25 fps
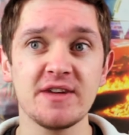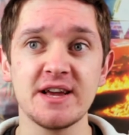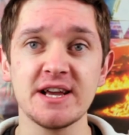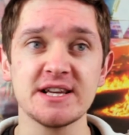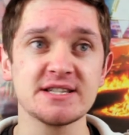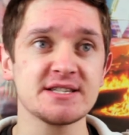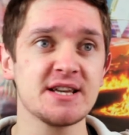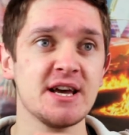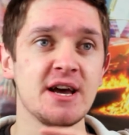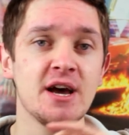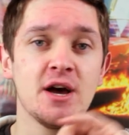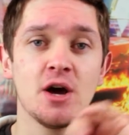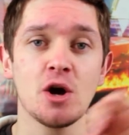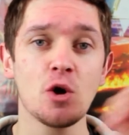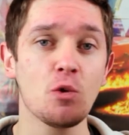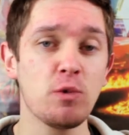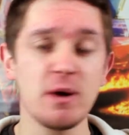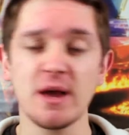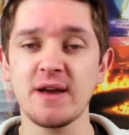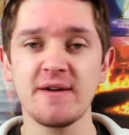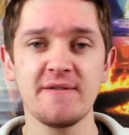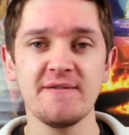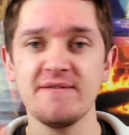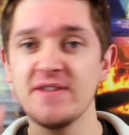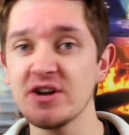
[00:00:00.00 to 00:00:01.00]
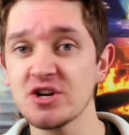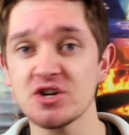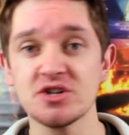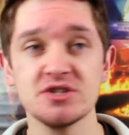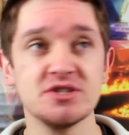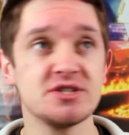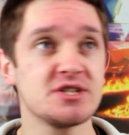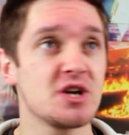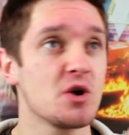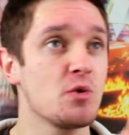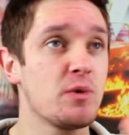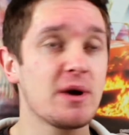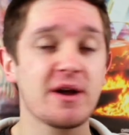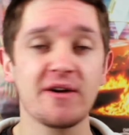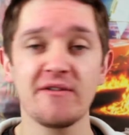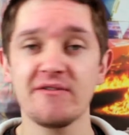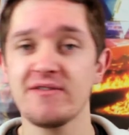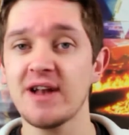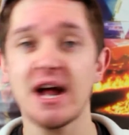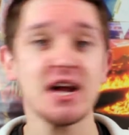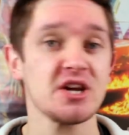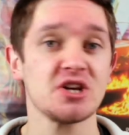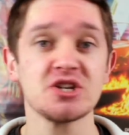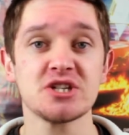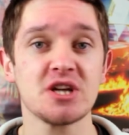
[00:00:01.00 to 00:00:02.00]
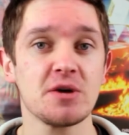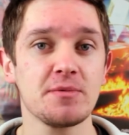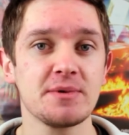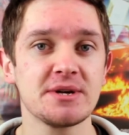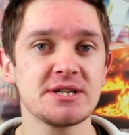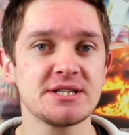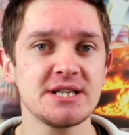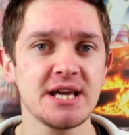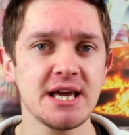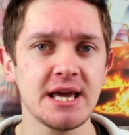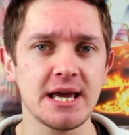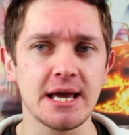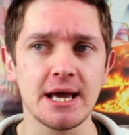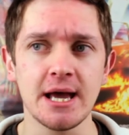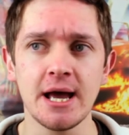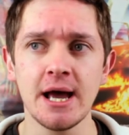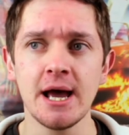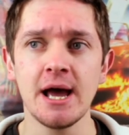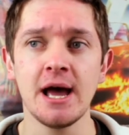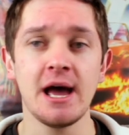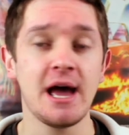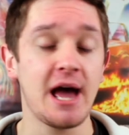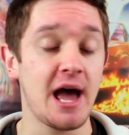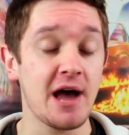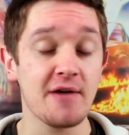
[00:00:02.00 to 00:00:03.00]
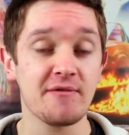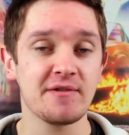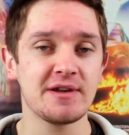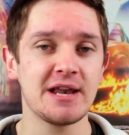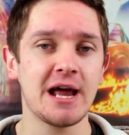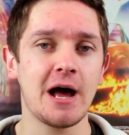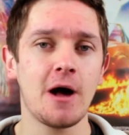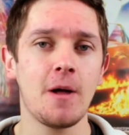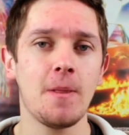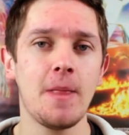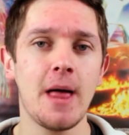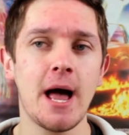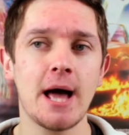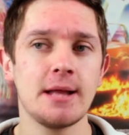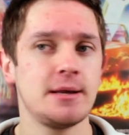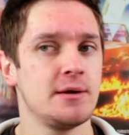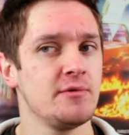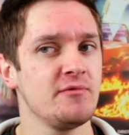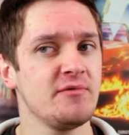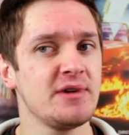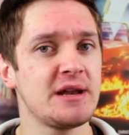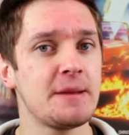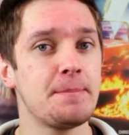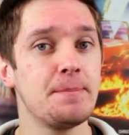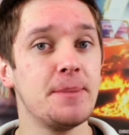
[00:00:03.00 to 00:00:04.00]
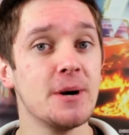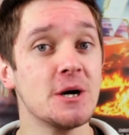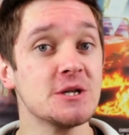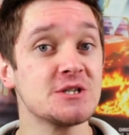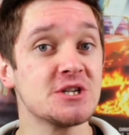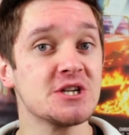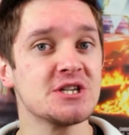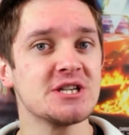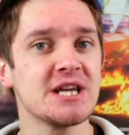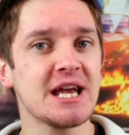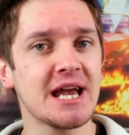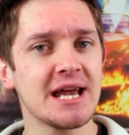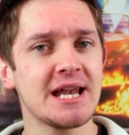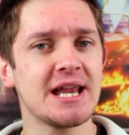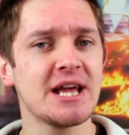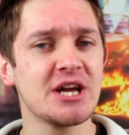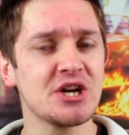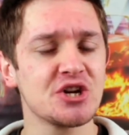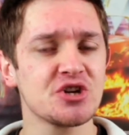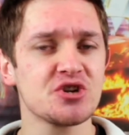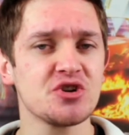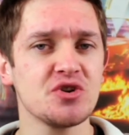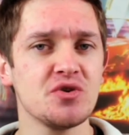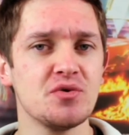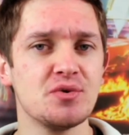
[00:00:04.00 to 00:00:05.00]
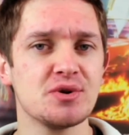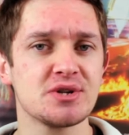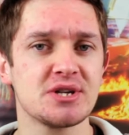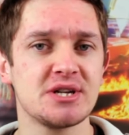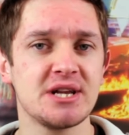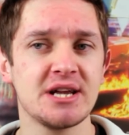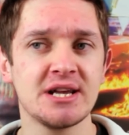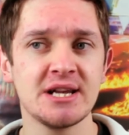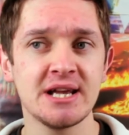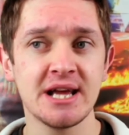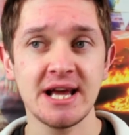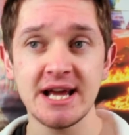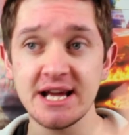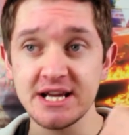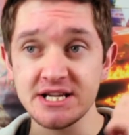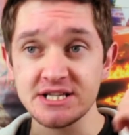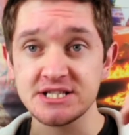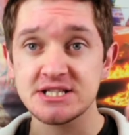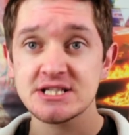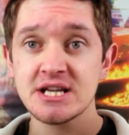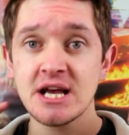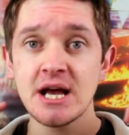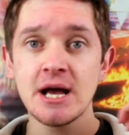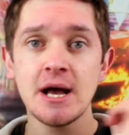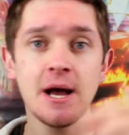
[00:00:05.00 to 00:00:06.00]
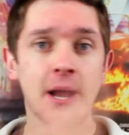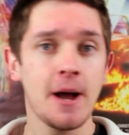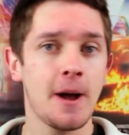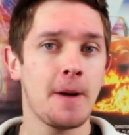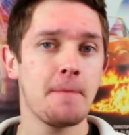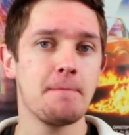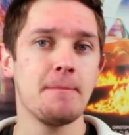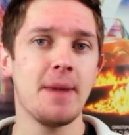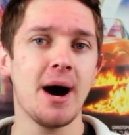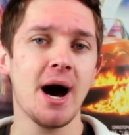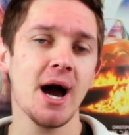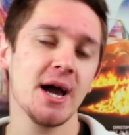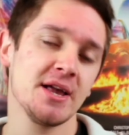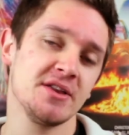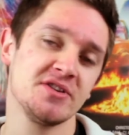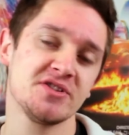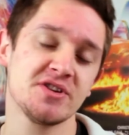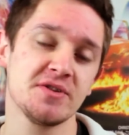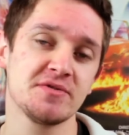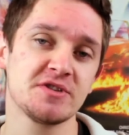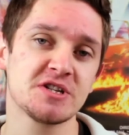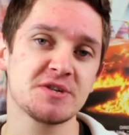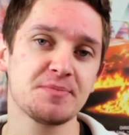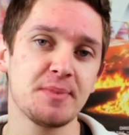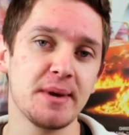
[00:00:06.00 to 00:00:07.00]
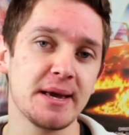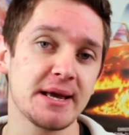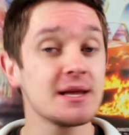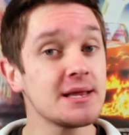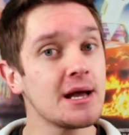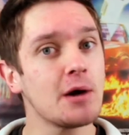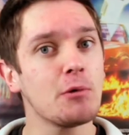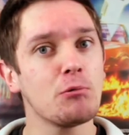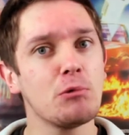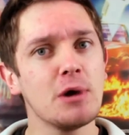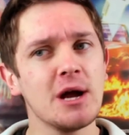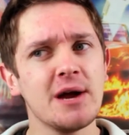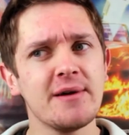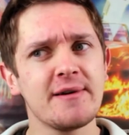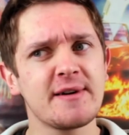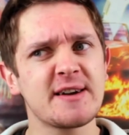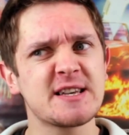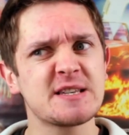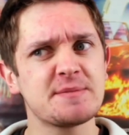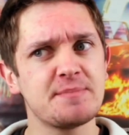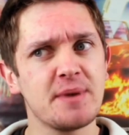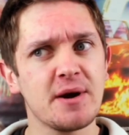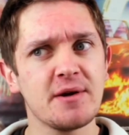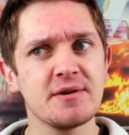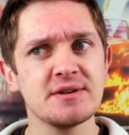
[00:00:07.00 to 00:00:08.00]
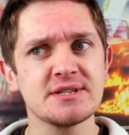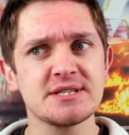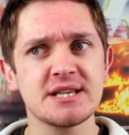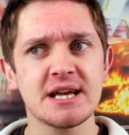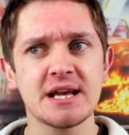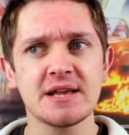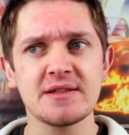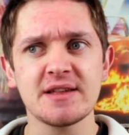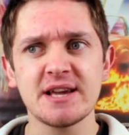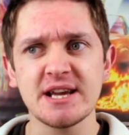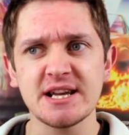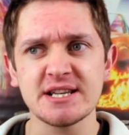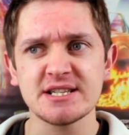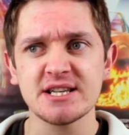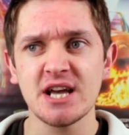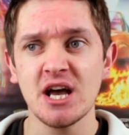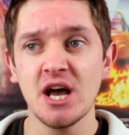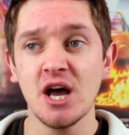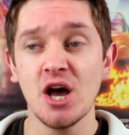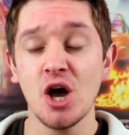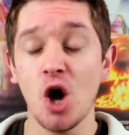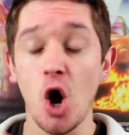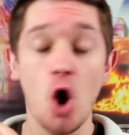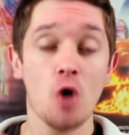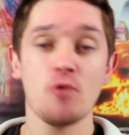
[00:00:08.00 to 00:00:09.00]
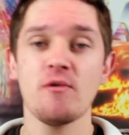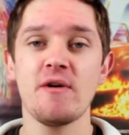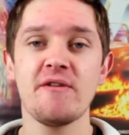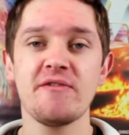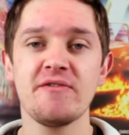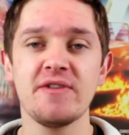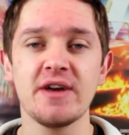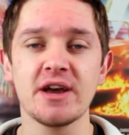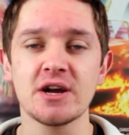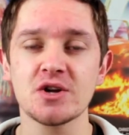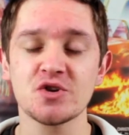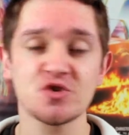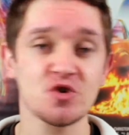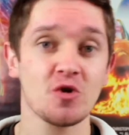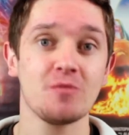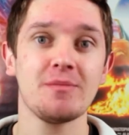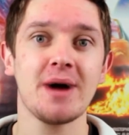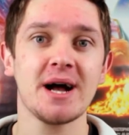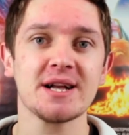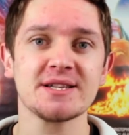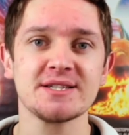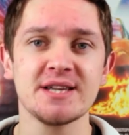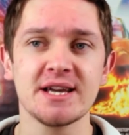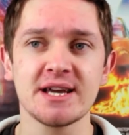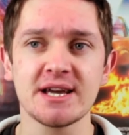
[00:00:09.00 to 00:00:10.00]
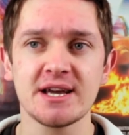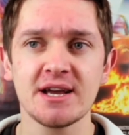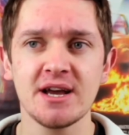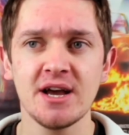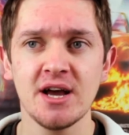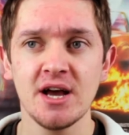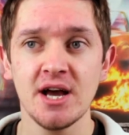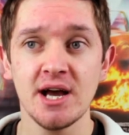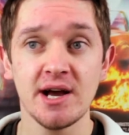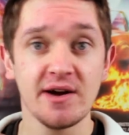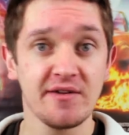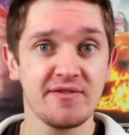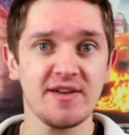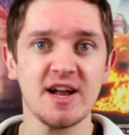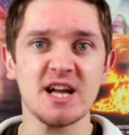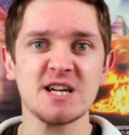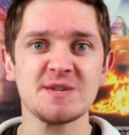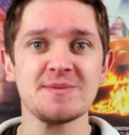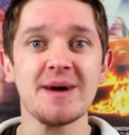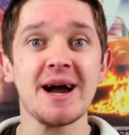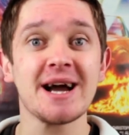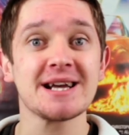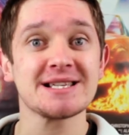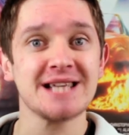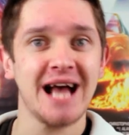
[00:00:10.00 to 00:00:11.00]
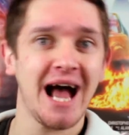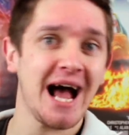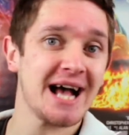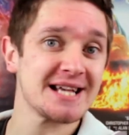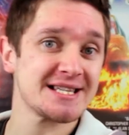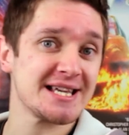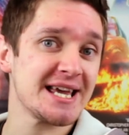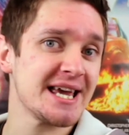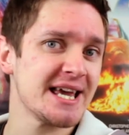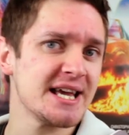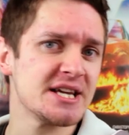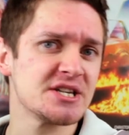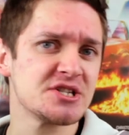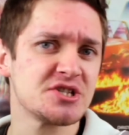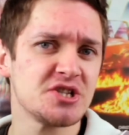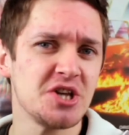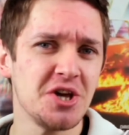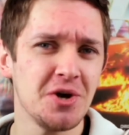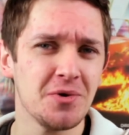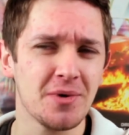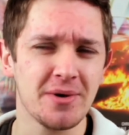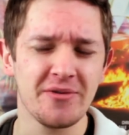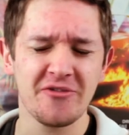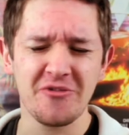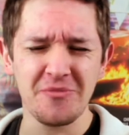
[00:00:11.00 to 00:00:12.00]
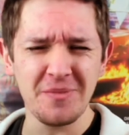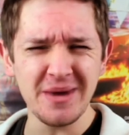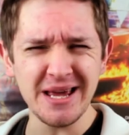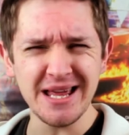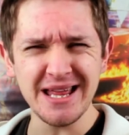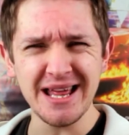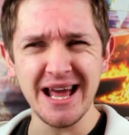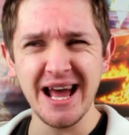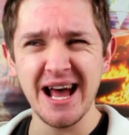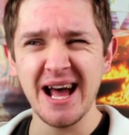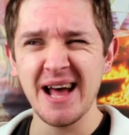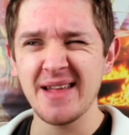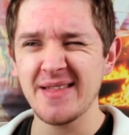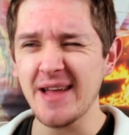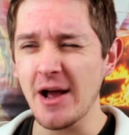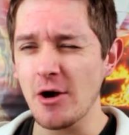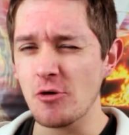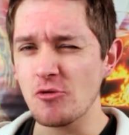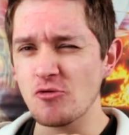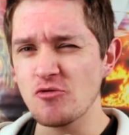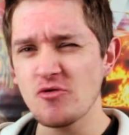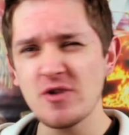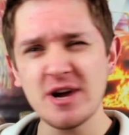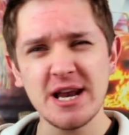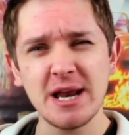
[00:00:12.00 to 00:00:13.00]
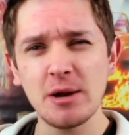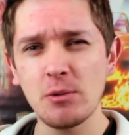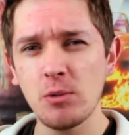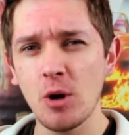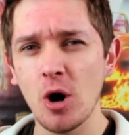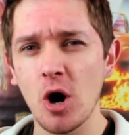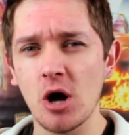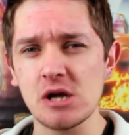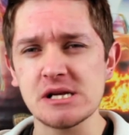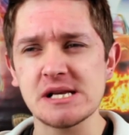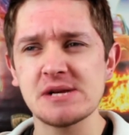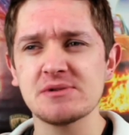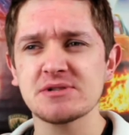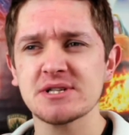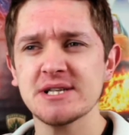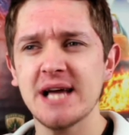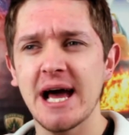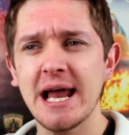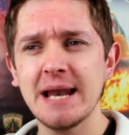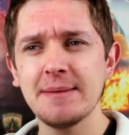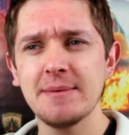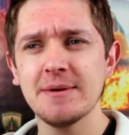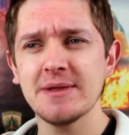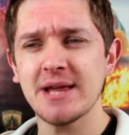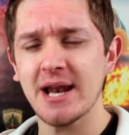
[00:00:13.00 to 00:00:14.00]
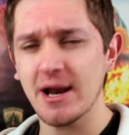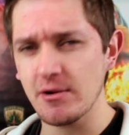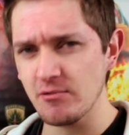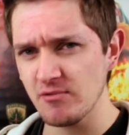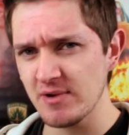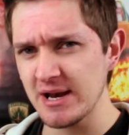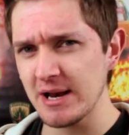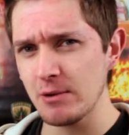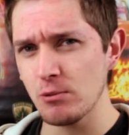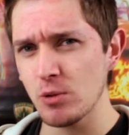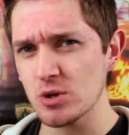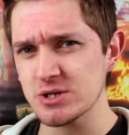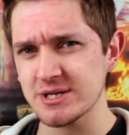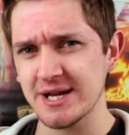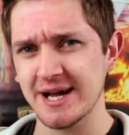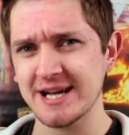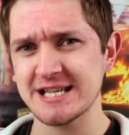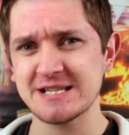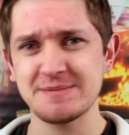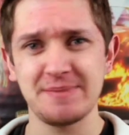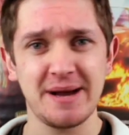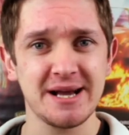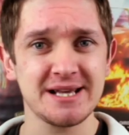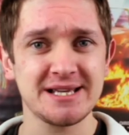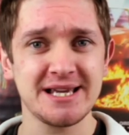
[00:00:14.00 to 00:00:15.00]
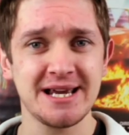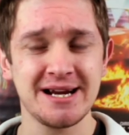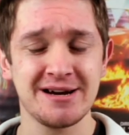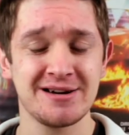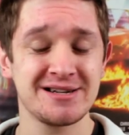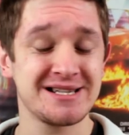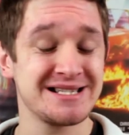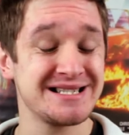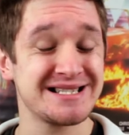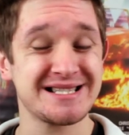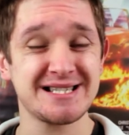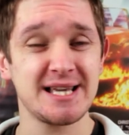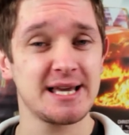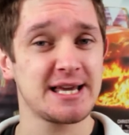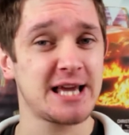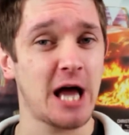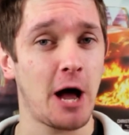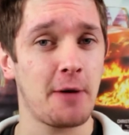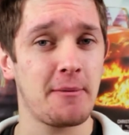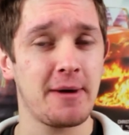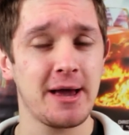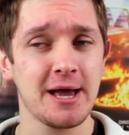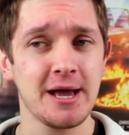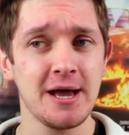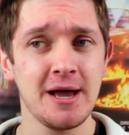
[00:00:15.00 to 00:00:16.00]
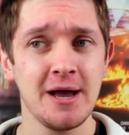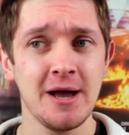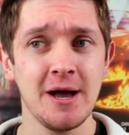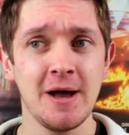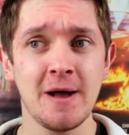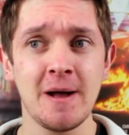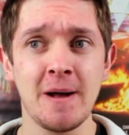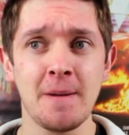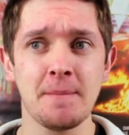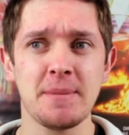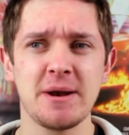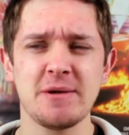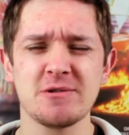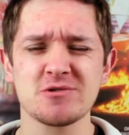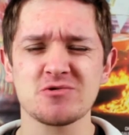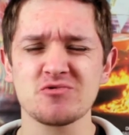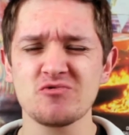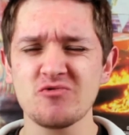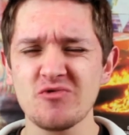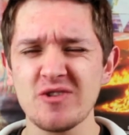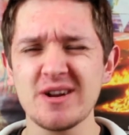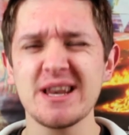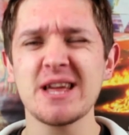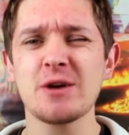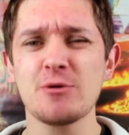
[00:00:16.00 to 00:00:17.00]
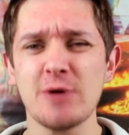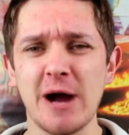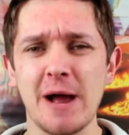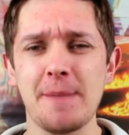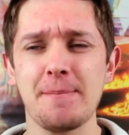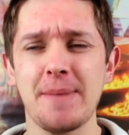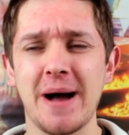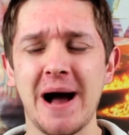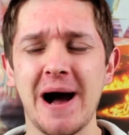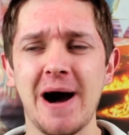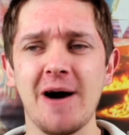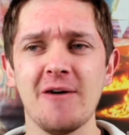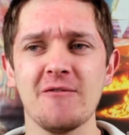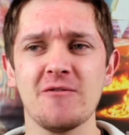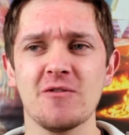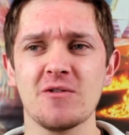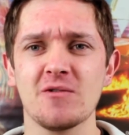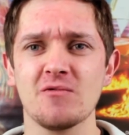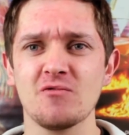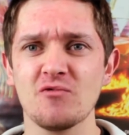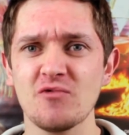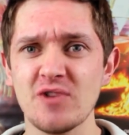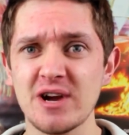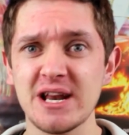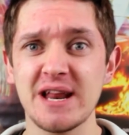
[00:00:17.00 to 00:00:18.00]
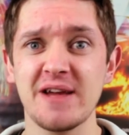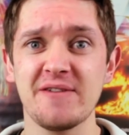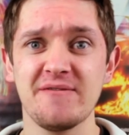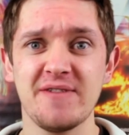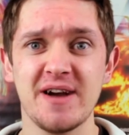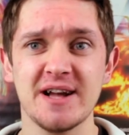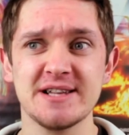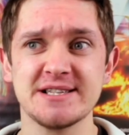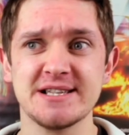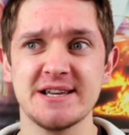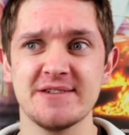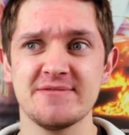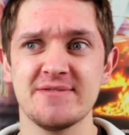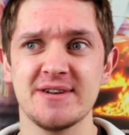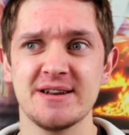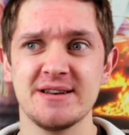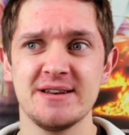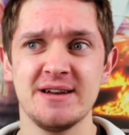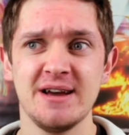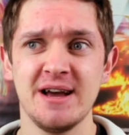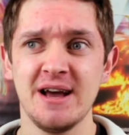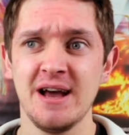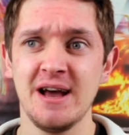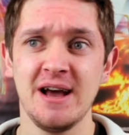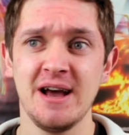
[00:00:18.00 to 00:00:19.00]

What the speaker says: these quick visions and quick flashes that we see every now and then. It really puts us in his shoes and in his mind, so to speak, and that we're experiencing these horrific, traumatic flashbacks as he is too. And for me, that really worked. And it was an element that I really wasn't expecting or I didn't see coming, but it was really quite powerful and really effective, and